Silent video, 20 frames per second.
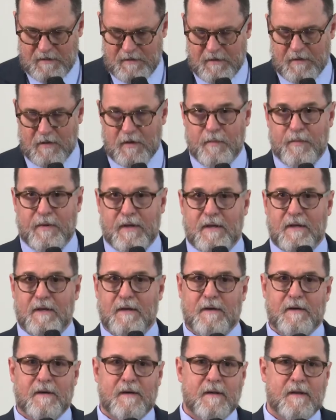
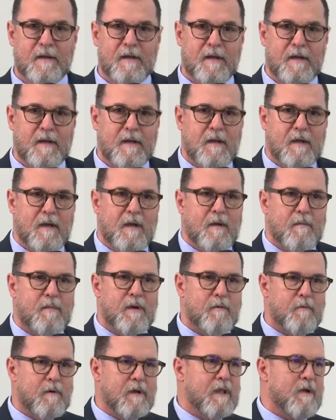European.
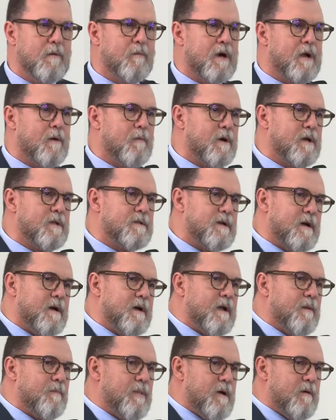But really, what I want to
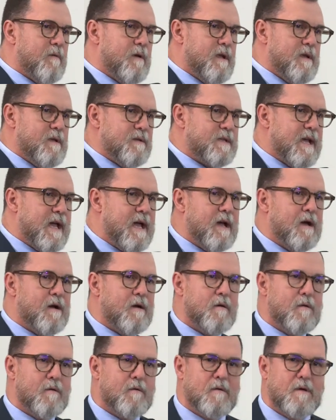talk about is
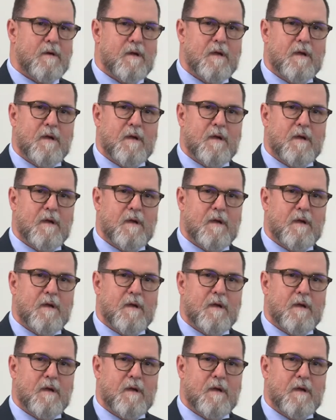how